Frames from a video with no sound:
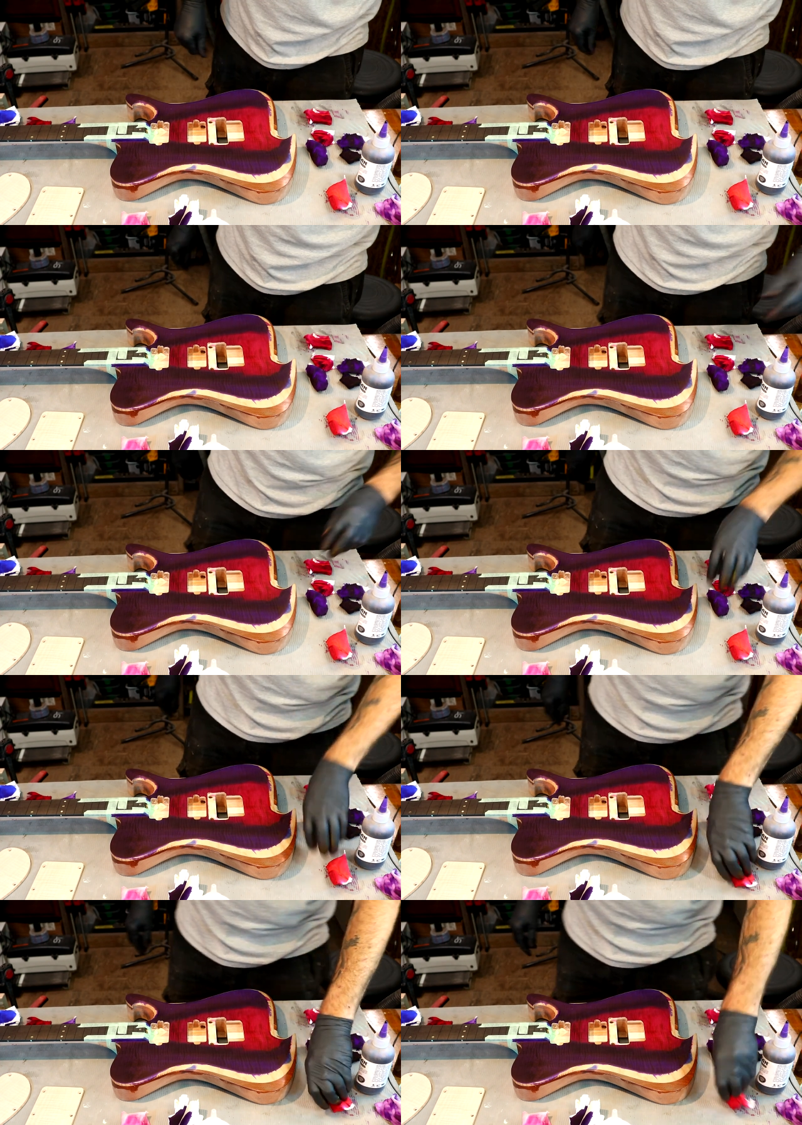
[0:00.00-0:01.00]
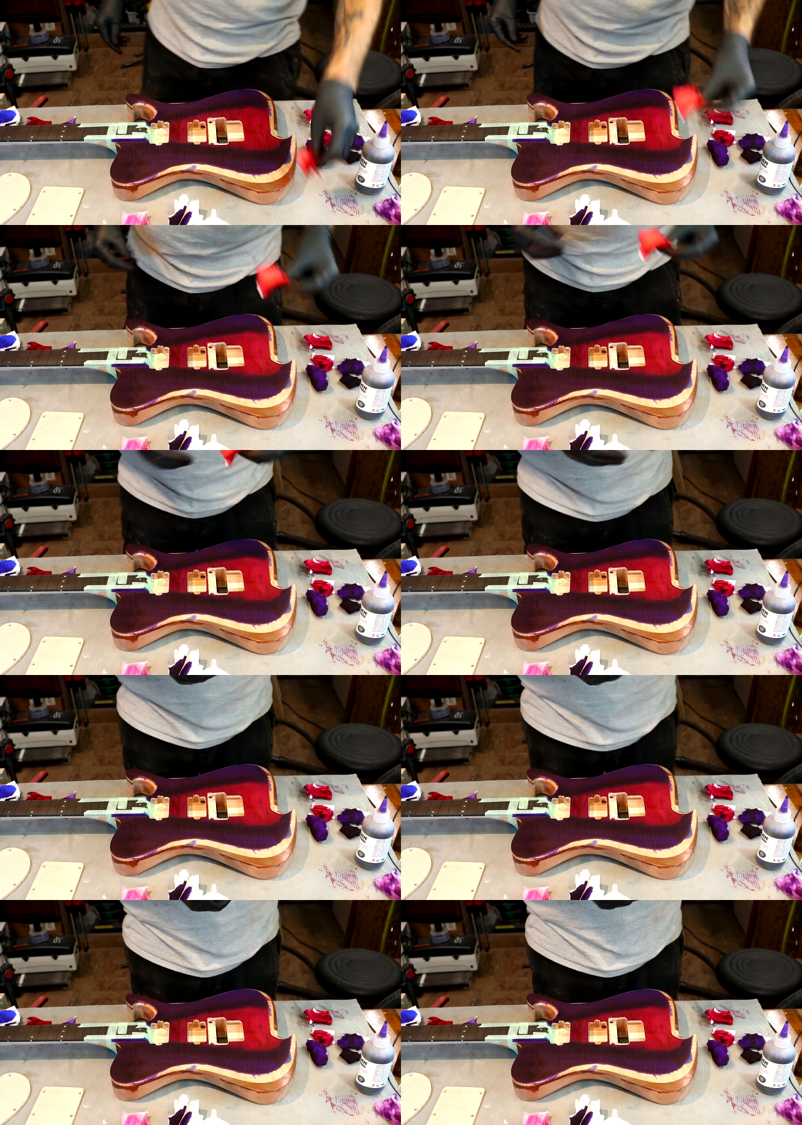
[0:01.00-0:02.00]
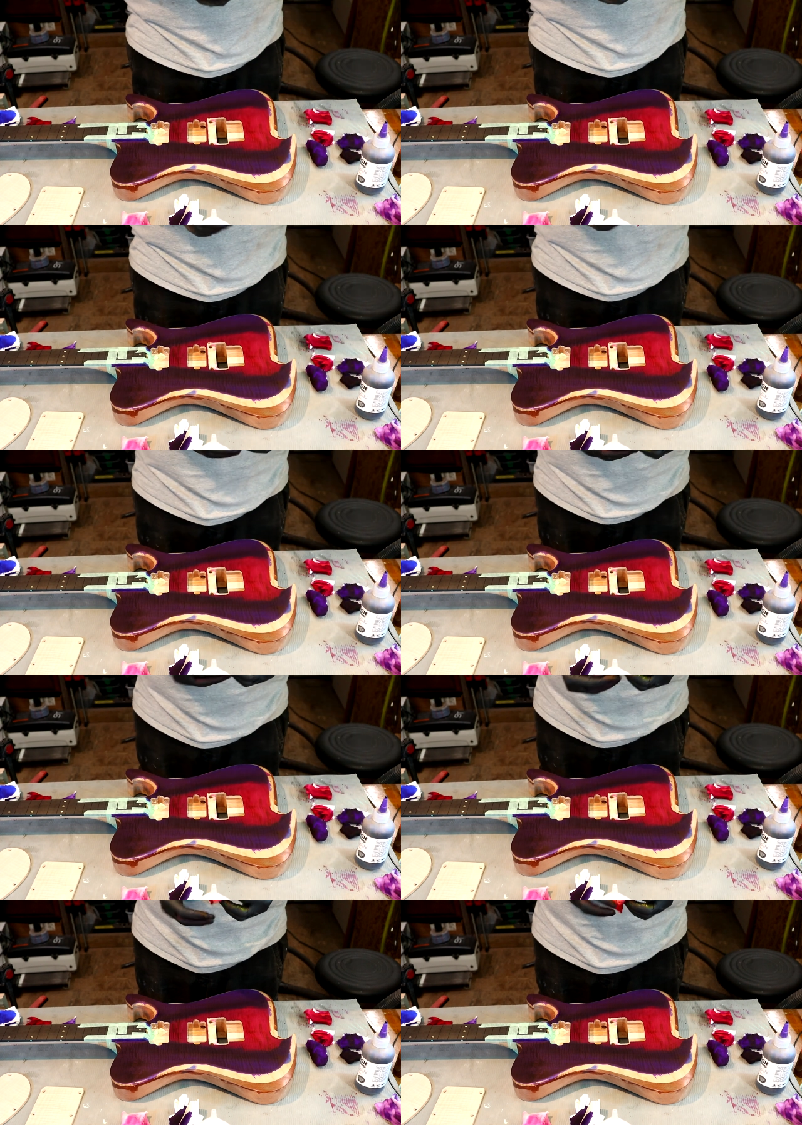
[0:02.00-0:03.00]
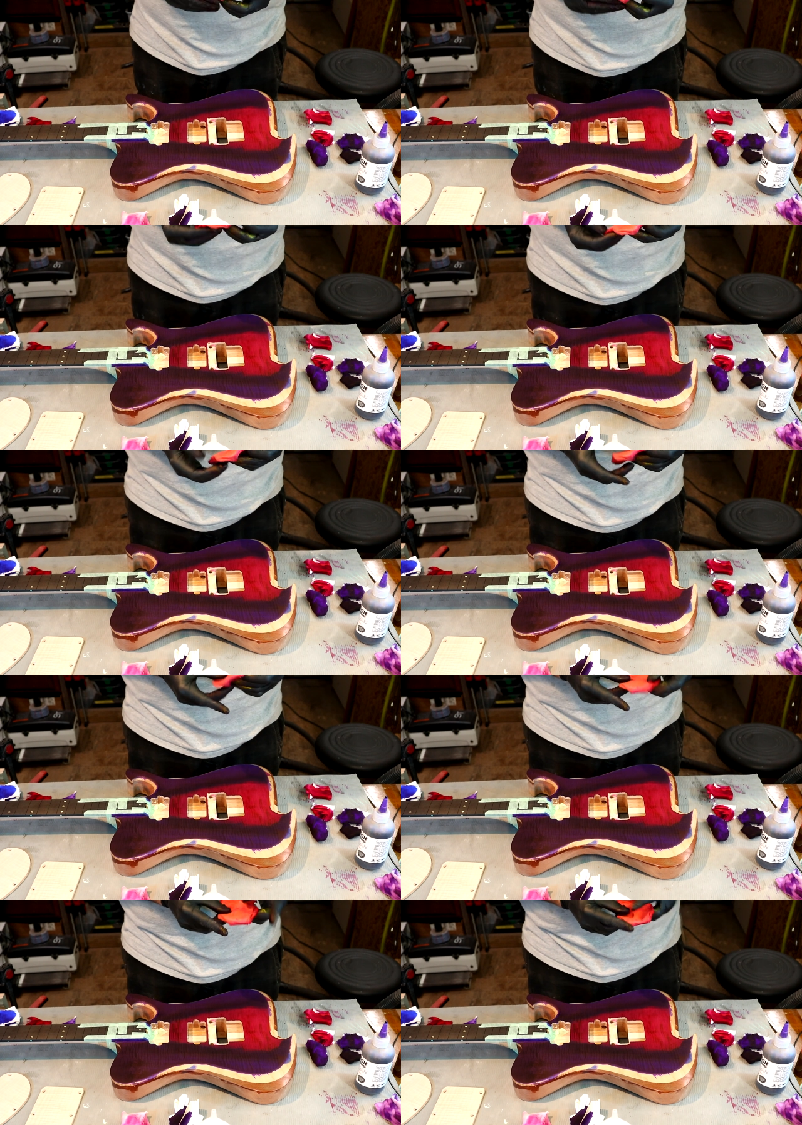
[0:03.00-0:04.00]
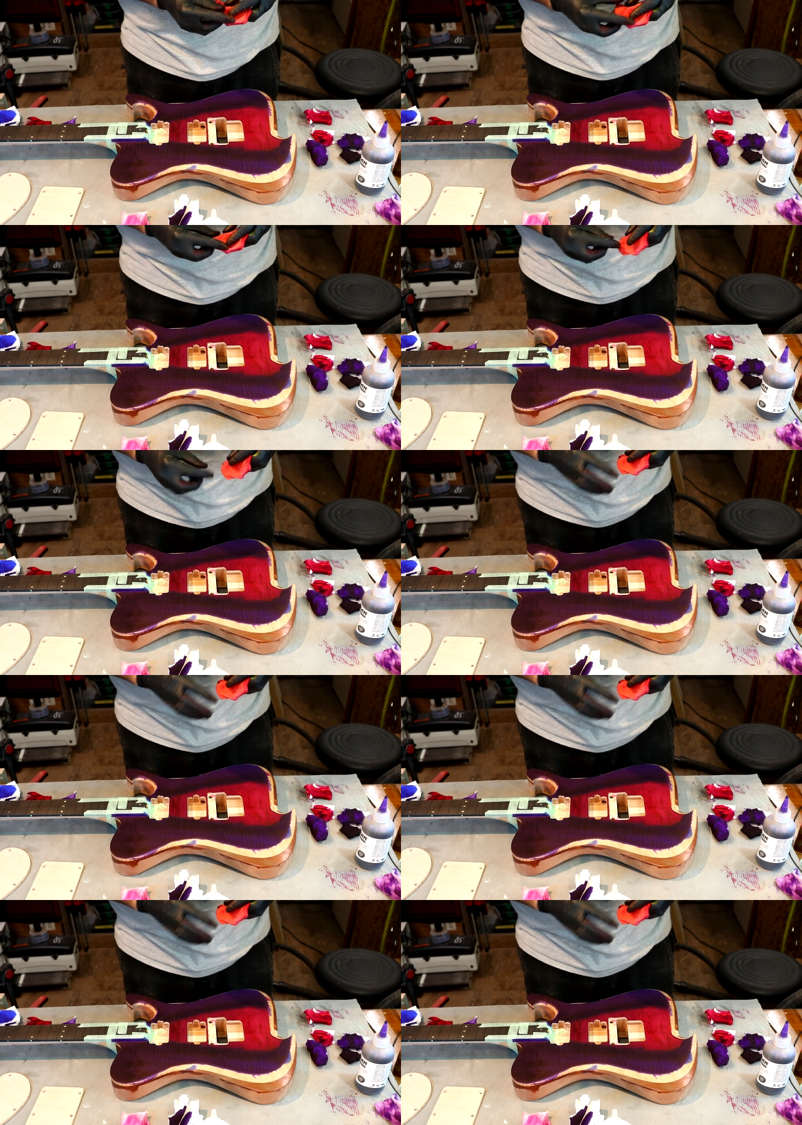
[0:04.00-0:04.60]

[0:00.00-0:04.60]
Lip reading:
[unreadable: no face in view]